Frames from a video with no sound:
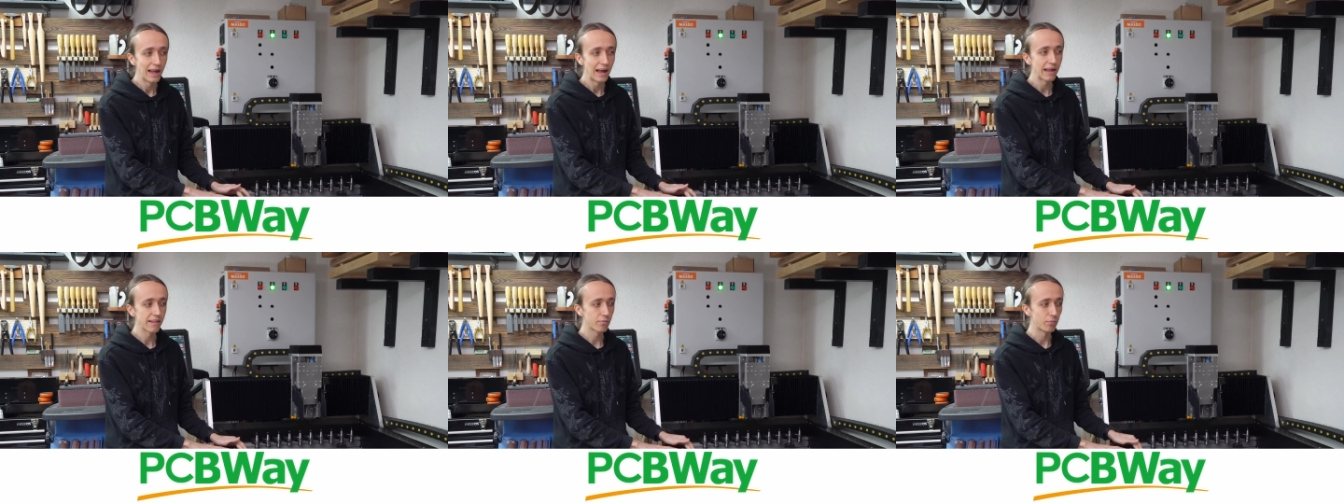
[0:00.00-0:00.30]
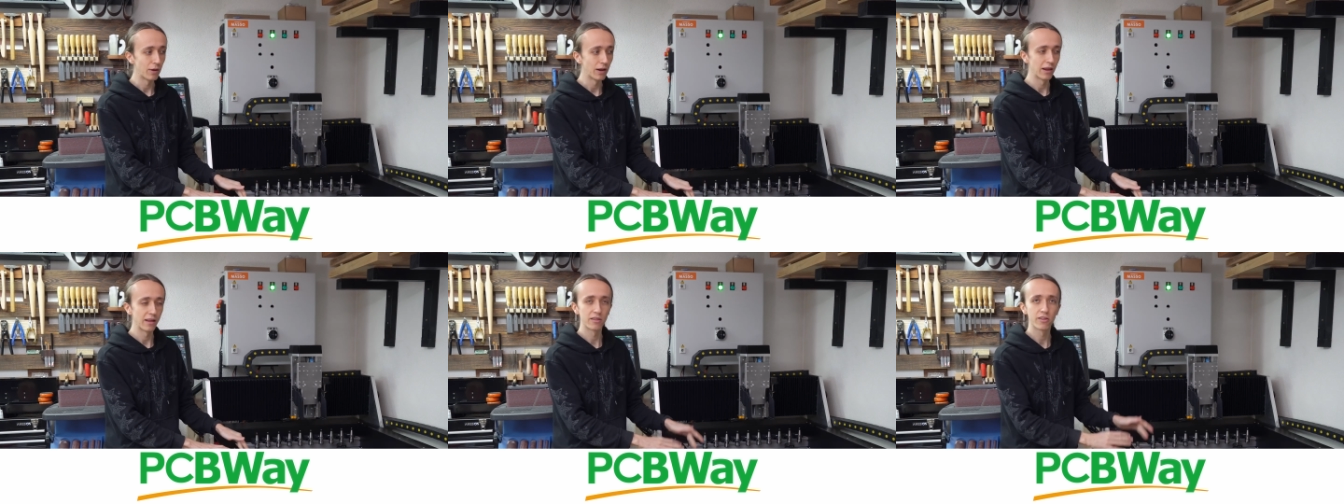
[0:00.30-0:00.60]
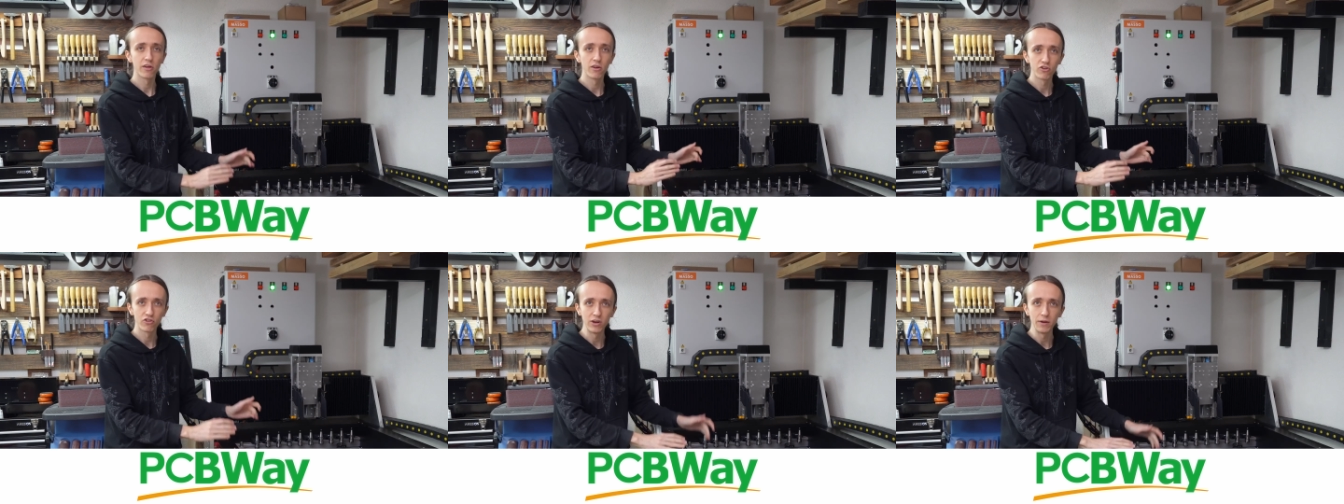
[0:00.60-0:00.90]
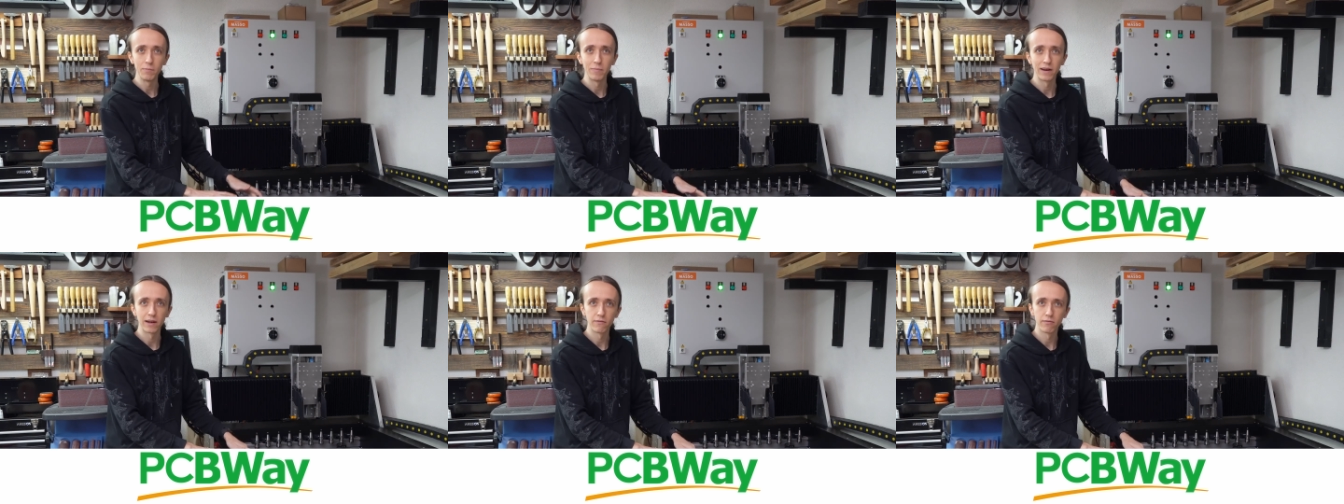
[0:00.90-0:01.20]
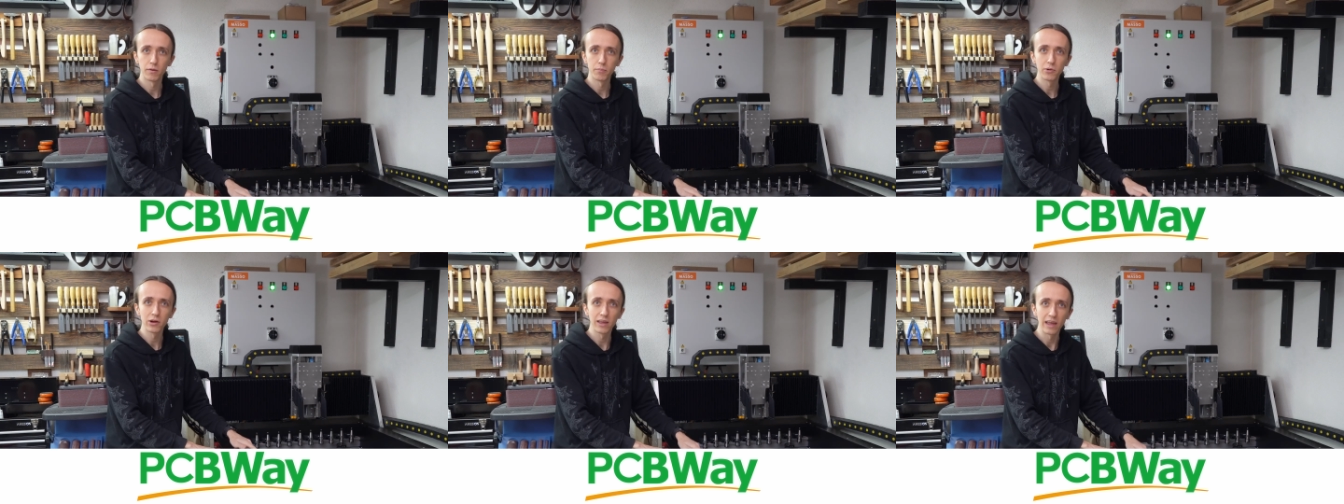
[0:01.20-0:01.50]
as well as sheet metal
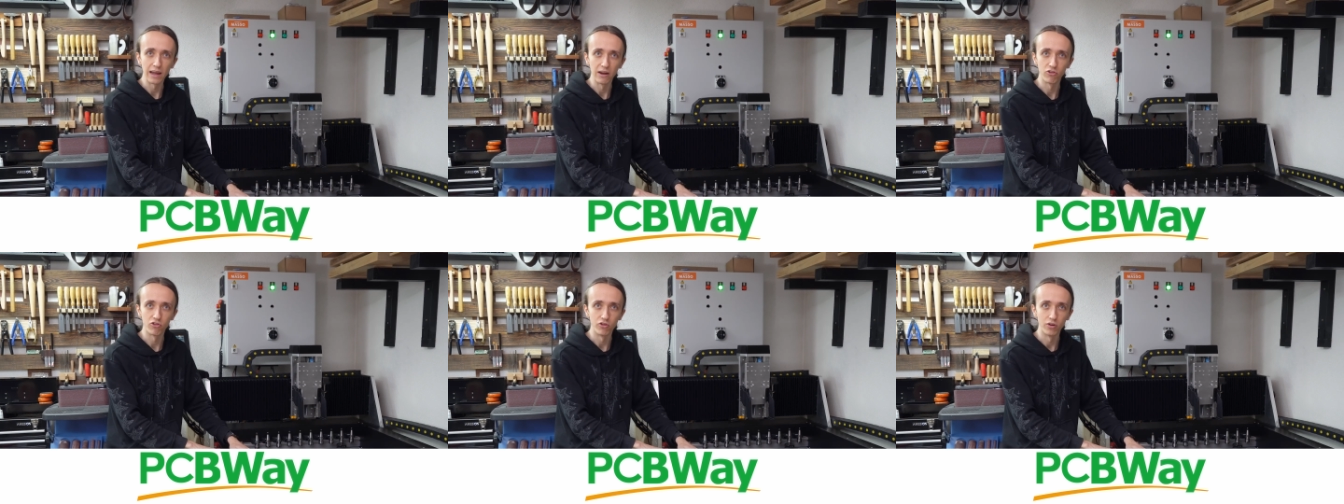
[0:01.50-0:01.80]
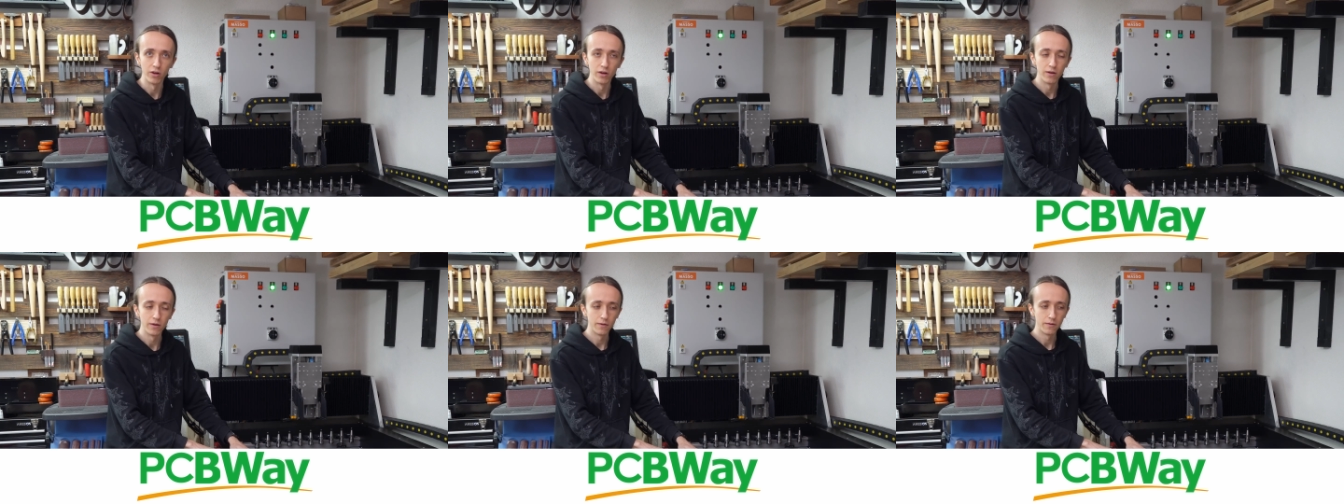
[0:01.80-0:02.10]
fabrication.